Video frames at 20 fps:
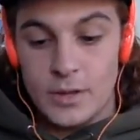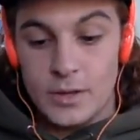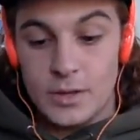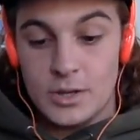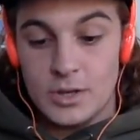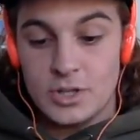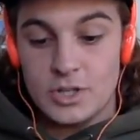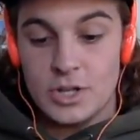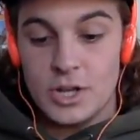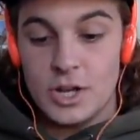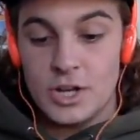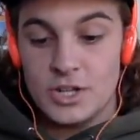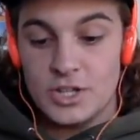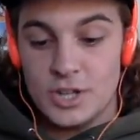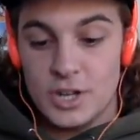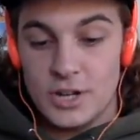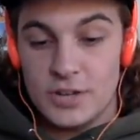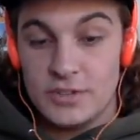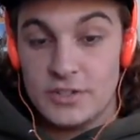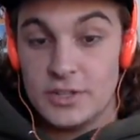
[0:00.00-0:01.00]
Keyshawn
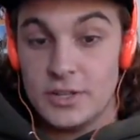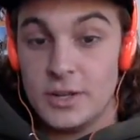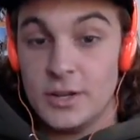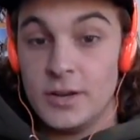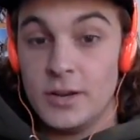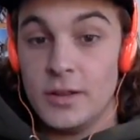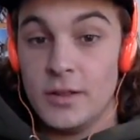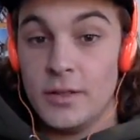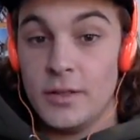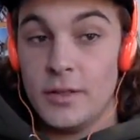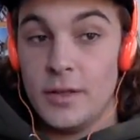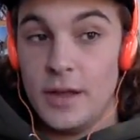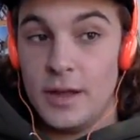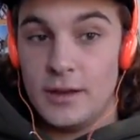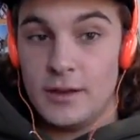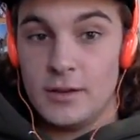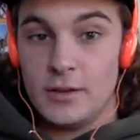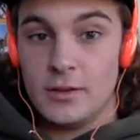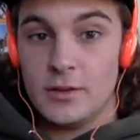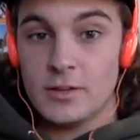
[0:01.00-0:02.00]
Johnson,
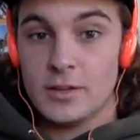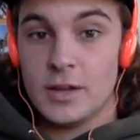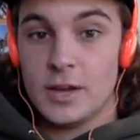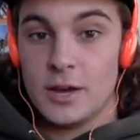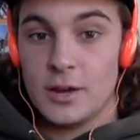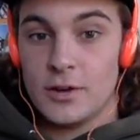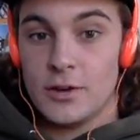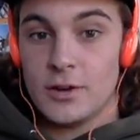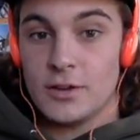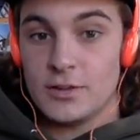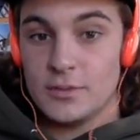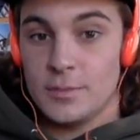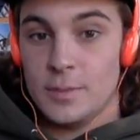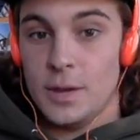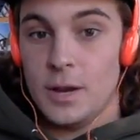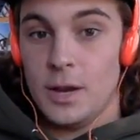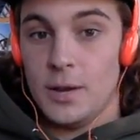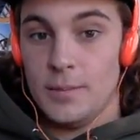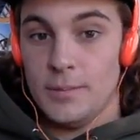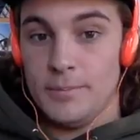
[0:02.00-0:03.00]
that dude's got crazy
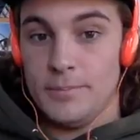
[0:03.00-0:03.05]
pop.